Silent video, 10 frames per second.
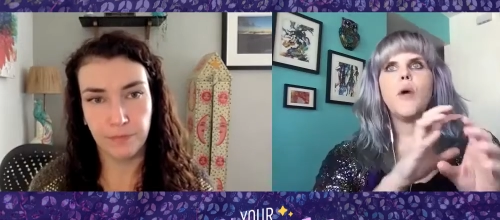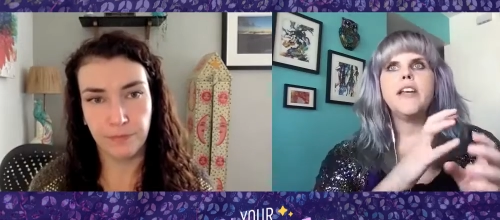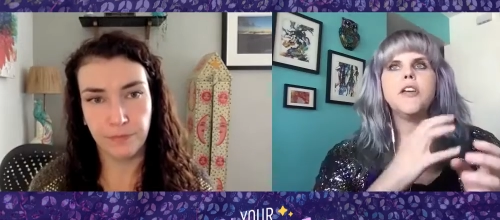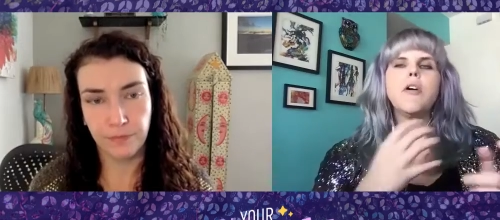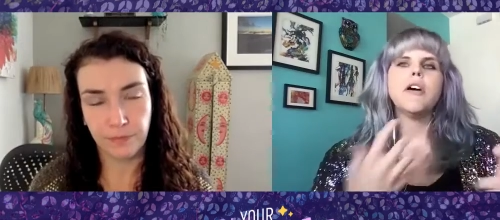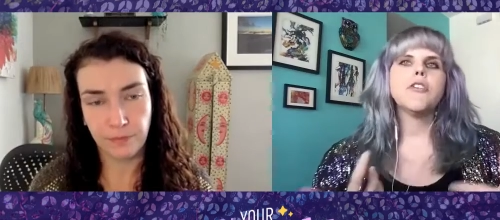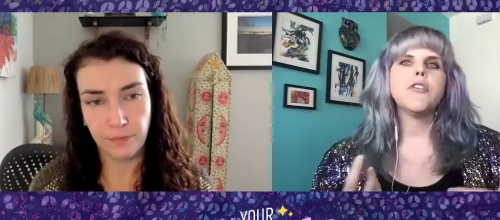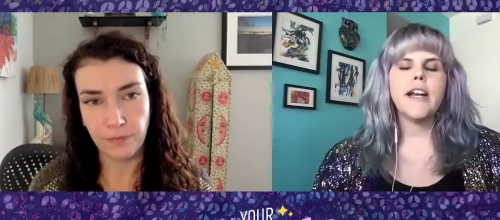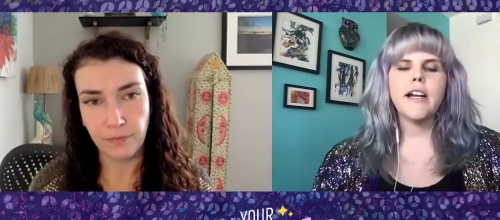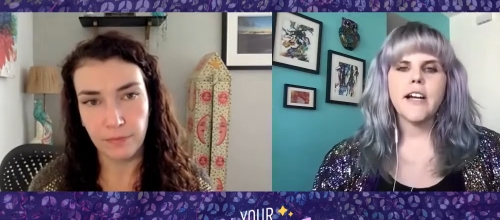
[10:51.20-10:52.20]
Speaker 1: when you are
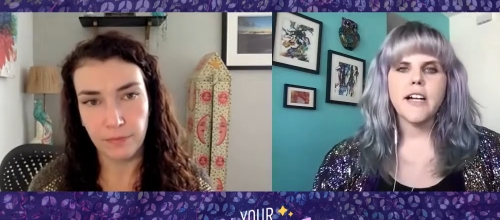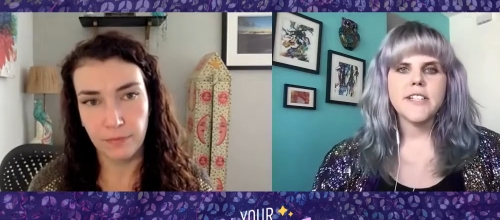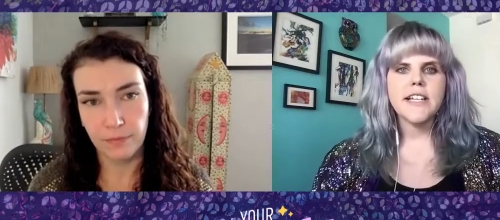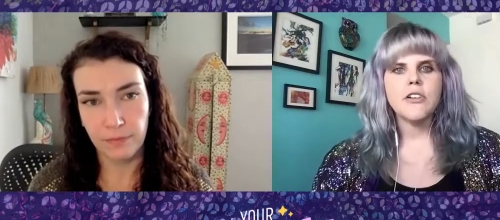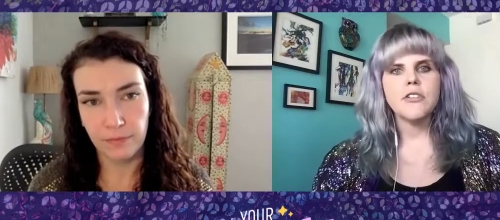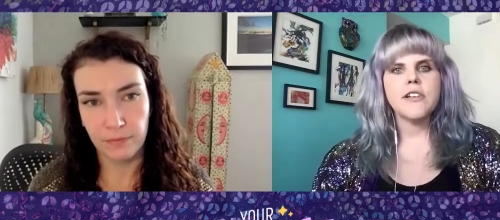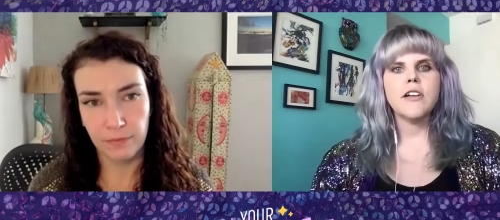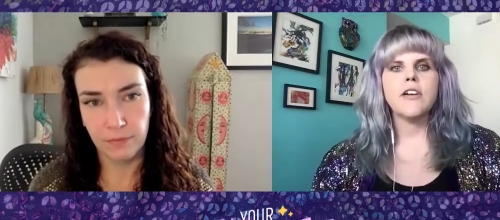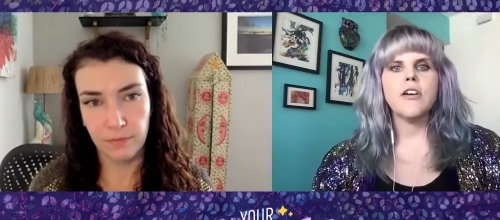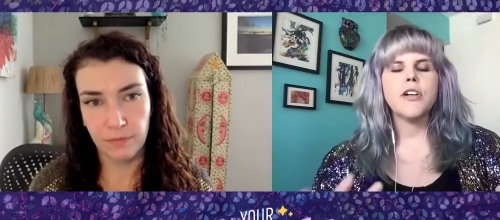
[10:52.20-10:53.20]
creating content on
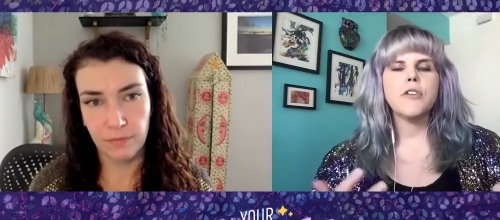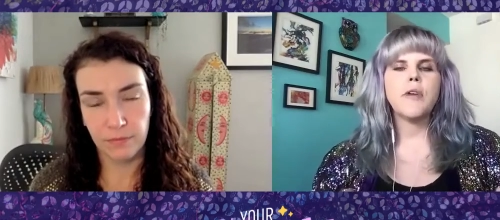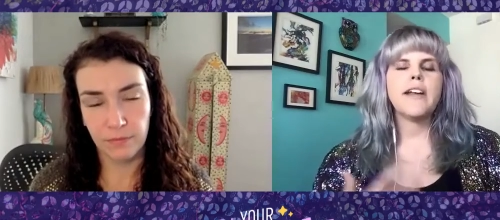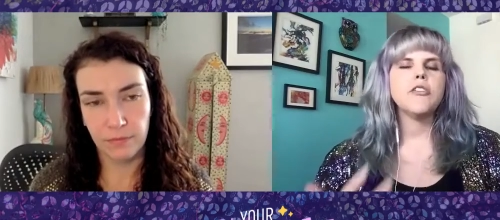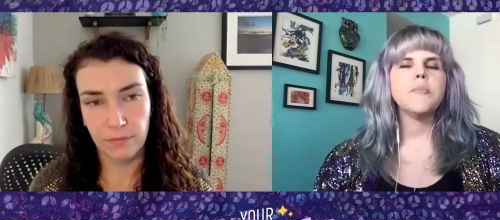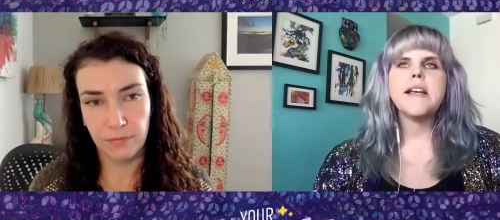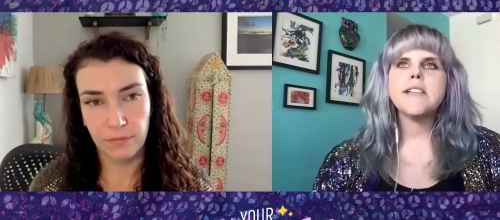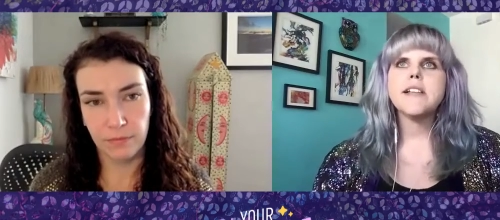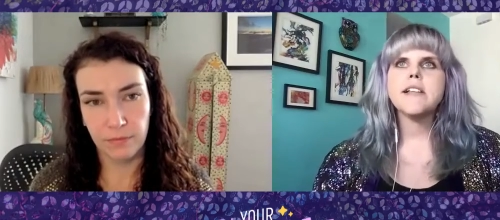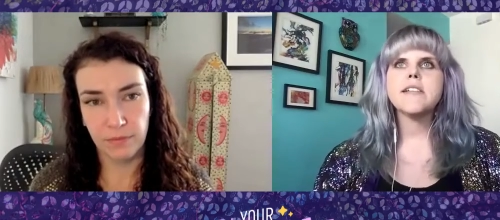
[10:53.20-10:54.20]
a, on a regular
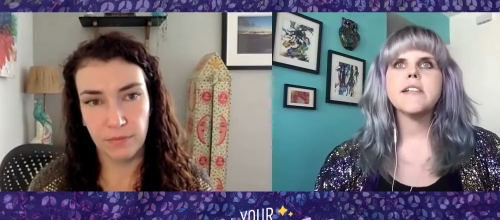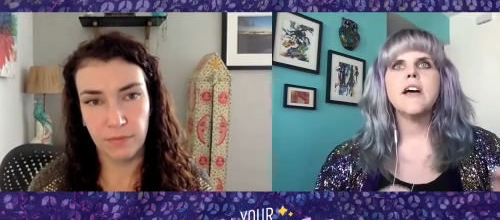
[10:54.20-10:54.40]
basis,